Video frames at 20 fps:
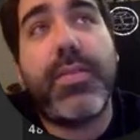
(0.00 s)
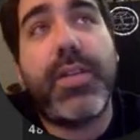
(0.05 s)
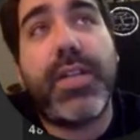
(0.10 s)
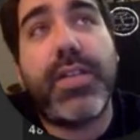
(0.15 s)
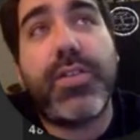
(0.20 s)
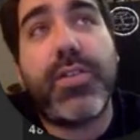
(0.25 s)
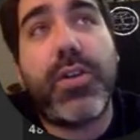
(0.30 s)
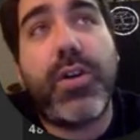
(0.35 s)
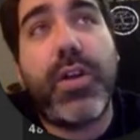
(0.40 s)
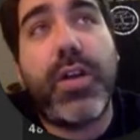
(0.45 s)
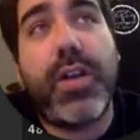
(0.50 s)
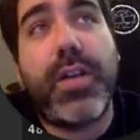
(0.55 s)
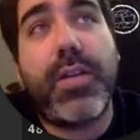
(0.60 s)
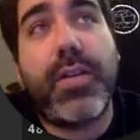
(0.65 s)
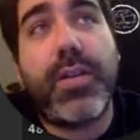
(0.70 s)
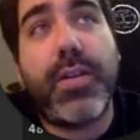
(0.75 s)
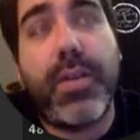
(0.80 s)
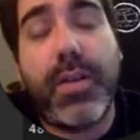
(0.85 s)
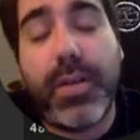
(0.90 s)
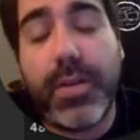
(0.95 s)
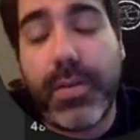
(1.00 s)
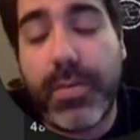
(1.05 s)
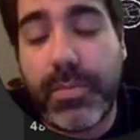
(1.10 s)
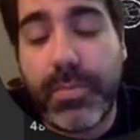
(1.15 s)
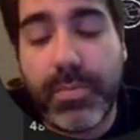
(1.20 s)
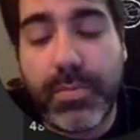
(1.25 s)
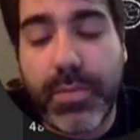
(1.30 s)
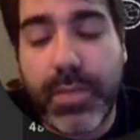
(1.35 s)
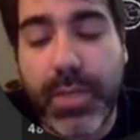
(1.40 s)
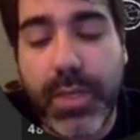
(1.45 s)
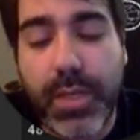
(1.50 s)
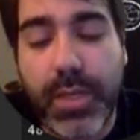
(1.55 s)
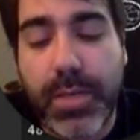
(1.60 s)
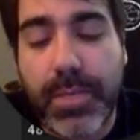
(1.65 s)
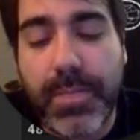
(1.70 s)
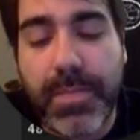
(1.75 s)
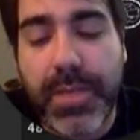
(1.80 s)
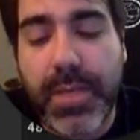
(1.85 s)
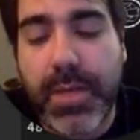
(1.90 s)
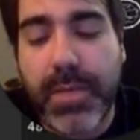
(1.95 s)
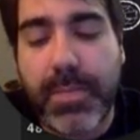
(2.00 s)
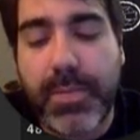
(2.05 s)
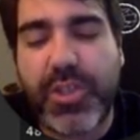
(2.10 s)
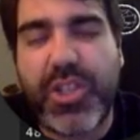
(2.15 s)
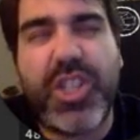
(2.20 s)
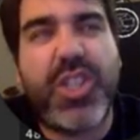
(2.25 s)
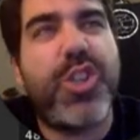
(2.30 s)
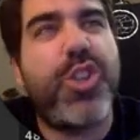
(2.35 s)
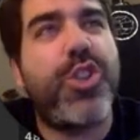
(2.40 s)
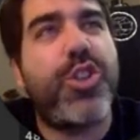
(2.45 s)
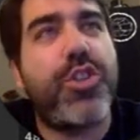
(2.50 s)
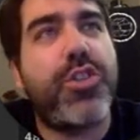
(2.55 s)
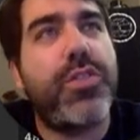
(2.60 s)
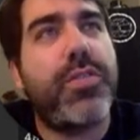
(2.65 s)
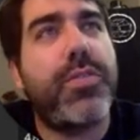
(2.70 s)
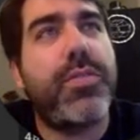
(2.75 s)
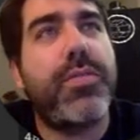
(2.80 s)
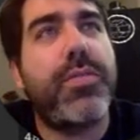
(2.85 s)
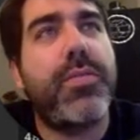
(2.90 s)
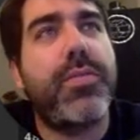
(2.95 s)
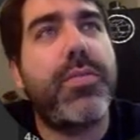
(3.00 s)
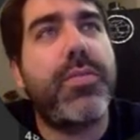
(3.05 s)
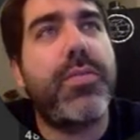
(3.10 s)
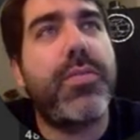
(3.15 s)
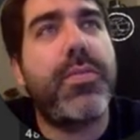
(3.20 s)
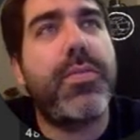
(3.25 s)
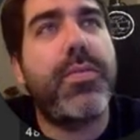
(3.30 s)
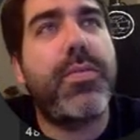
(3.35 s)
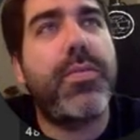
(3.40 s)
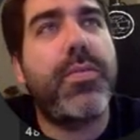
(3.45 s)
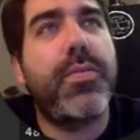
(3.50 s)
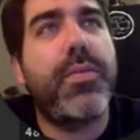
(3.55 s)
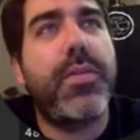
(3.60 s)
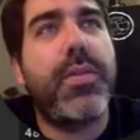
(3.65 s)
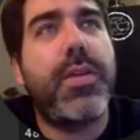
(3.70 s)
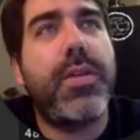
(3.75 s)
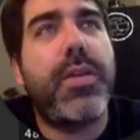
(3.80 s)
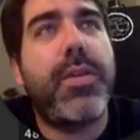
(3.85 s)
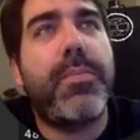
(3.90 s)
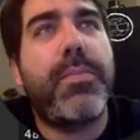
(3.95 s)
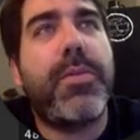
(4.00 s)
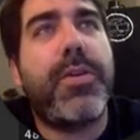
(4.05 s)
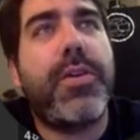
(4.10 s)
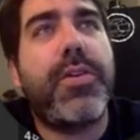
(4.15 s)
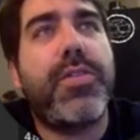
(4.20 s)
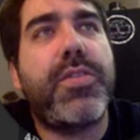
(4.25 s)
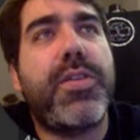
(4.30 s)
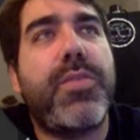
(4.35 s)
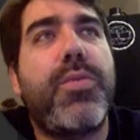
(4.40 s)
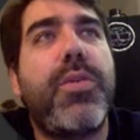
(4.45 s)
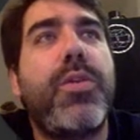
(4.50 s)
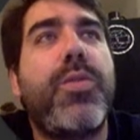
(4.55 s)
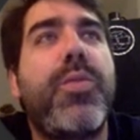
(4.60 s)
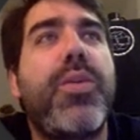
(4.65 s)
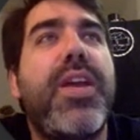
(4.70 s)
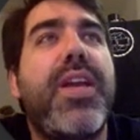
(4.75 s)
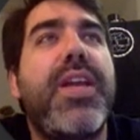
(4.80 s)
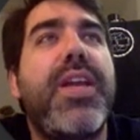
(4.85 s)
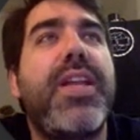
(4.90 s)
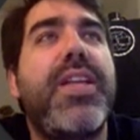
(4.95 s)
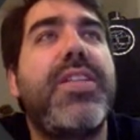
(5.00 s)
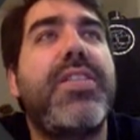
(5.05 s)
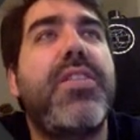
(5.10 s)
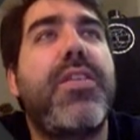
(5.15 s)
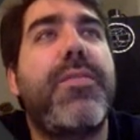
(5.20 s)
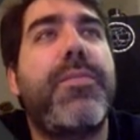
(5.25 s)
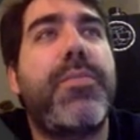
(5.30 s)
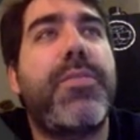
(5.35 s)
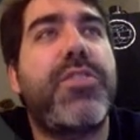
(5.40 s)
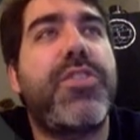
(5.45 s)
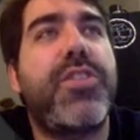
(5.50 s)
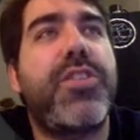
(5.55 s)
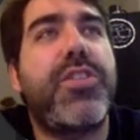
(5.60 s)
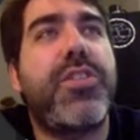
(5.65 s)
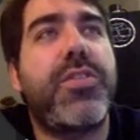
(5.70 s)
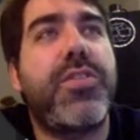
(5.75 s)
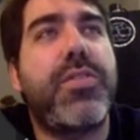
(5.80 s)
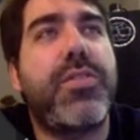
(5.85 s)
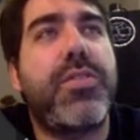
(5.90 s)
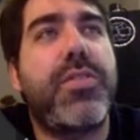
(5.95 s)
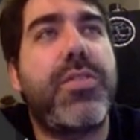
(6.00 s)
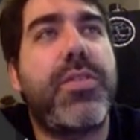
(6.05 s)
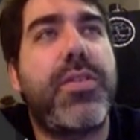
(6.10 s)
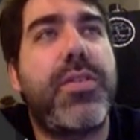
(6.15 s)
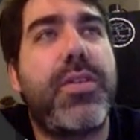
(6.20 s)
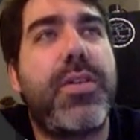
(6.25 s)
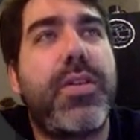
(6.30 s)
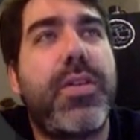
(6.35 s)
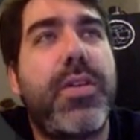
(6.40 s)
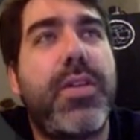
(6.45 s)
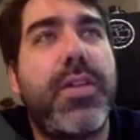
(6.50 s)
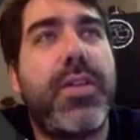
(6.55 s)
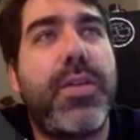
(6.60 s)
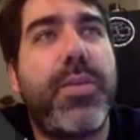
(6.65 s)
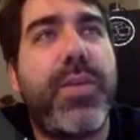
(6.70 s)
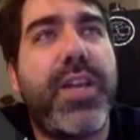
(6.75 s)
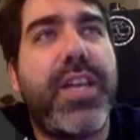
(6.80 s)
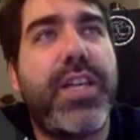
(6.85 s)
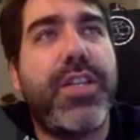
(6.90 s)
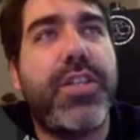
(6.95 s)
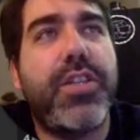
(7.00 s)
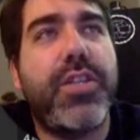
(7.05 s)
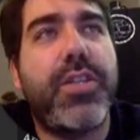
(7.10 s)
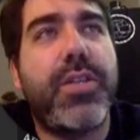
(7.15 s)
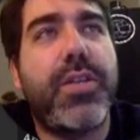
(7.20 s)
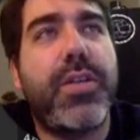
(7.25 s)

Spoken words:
Let's call it positions, because it will create a list of positions, the range.